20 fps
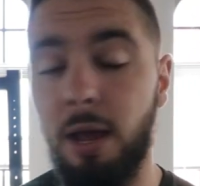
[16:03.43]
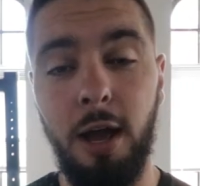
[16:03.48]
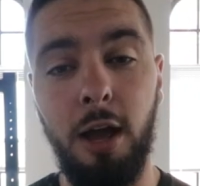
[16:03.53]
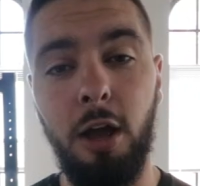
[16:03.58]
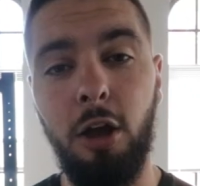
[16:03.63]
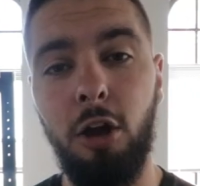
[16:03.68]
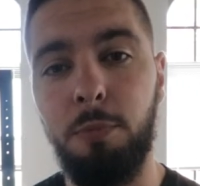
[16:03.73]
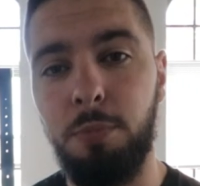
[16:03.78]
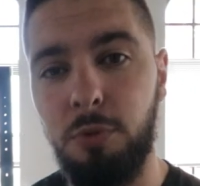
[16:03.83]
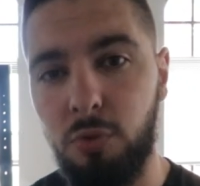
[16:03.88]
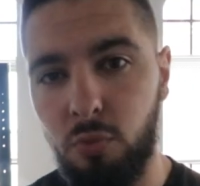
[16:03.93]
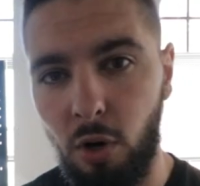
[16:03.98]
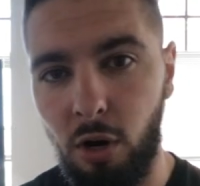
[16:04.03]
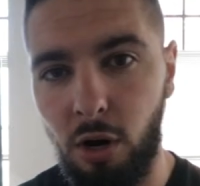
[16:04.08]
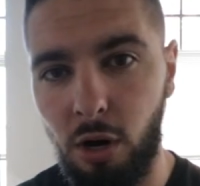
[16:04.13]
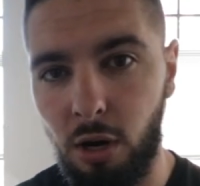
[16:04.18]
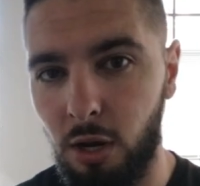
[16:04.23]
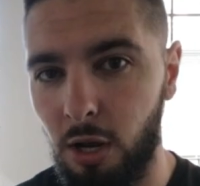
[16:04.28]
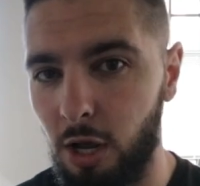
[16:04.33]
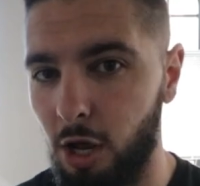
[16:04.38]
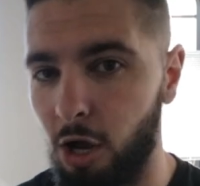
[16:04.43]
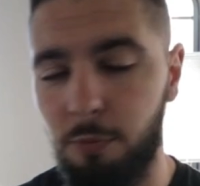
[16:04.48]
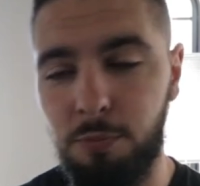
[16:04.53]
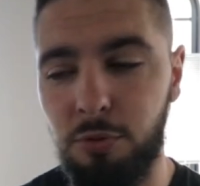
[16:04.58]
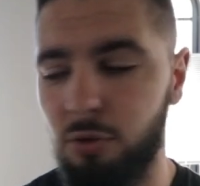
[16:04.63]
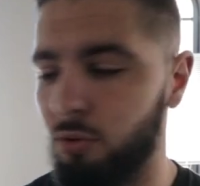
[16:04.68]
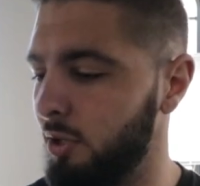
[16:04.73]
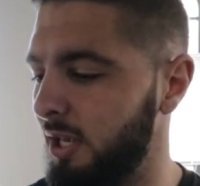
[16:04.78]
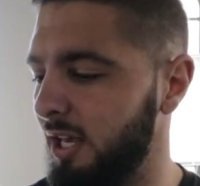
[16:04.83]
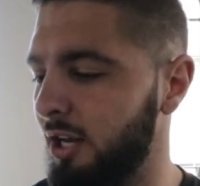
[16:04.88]
I hope you are. I hope
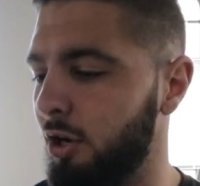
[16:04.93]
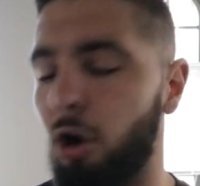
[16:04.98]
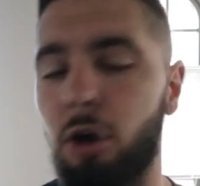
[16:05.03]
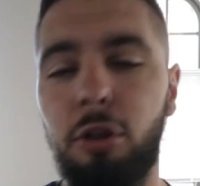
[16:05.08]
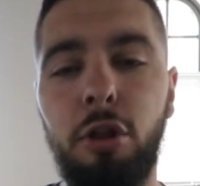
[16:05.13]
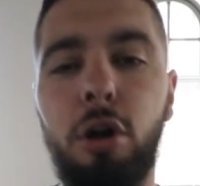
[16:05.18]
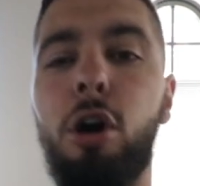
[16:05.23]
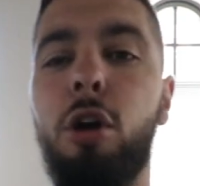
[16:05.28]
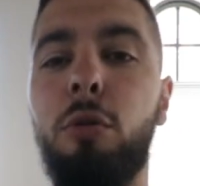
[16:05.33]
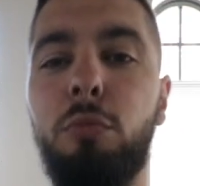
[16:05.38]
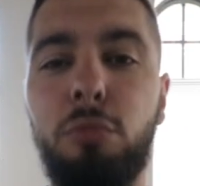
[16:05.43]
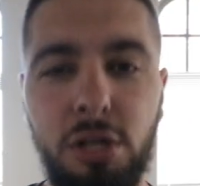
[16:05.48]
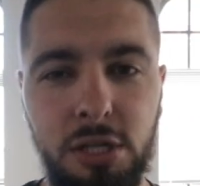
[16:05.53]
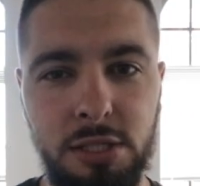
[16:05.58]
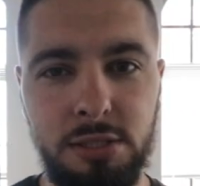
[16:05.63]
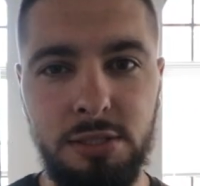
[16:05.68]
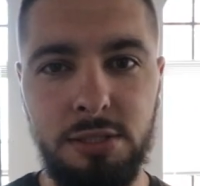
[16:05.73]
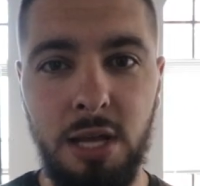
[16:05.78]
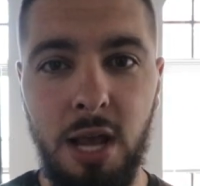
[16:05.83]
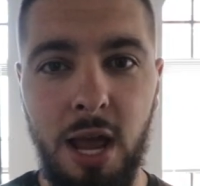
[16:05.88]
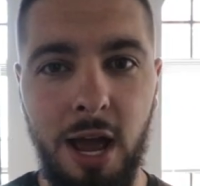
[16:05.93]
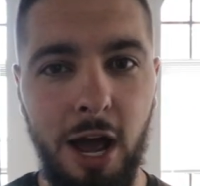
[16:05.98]
you hit all the home runs.